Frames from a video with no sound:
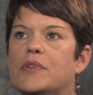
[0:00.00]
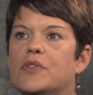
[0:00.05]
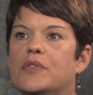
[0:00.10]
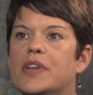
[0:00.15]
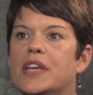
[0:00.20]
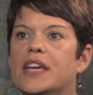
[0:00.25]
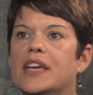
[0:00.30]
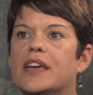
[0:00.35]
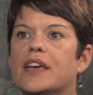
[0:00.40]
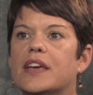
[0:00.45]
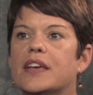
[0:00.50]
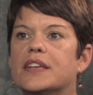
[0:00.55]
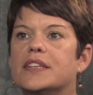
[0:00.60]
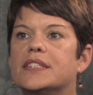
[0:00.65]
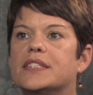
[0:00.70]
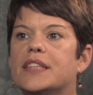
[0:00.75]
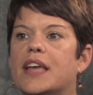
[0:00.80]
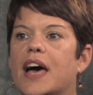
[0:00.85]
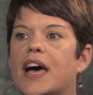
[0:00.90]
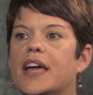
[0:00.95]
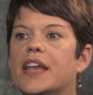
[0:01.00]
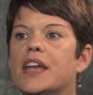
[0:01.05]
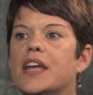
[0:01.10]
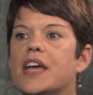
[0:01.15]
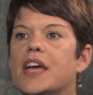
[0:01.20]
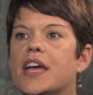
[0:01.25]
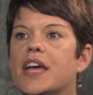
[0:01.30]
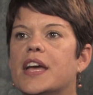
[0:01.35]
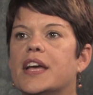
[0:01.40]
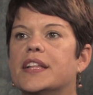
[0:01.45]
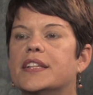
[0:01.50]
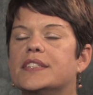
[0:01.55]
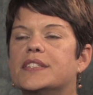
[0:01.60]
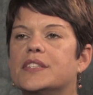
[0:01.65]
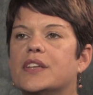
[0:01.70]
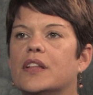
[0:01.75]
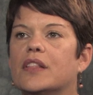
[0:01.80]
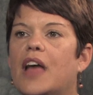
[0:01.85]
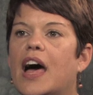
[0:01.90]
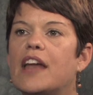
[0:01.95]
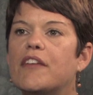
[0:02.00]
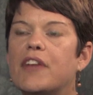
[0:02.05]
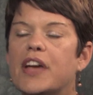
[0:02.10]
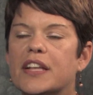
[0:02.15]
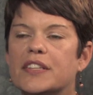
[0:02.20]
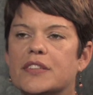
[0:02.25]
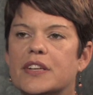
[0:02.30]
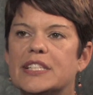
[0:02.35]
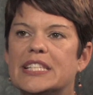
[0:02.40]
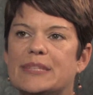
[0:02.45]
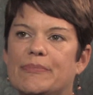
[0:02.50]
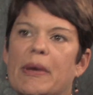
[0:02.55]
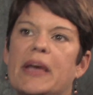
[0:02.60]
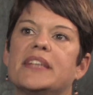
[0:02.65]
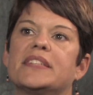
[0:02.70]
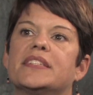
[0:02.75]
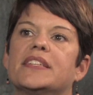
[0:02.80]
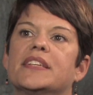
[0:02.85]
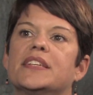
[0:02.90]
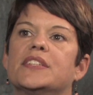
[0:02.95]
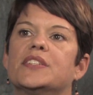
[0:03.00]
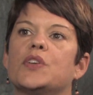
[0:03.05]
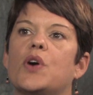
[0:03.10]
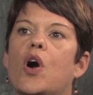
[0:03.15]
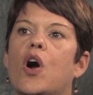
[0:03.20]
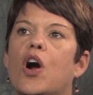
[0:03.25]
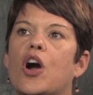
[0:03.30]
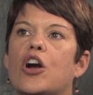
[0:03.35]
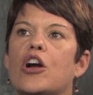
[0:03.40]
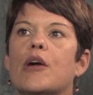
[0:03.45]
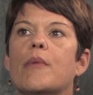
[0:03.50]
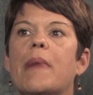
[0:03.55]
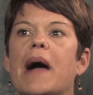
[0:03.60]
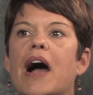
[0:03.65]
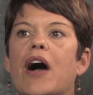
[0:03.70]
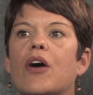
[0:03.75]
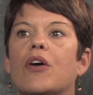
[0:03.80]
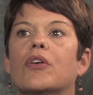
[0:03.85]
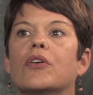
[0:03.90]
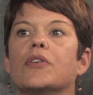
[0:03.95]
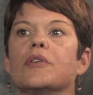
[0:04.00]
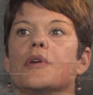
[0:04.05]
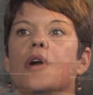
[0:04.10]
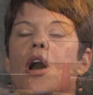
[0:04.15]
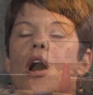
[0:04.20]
unique is that a lot of hands-on spaces are about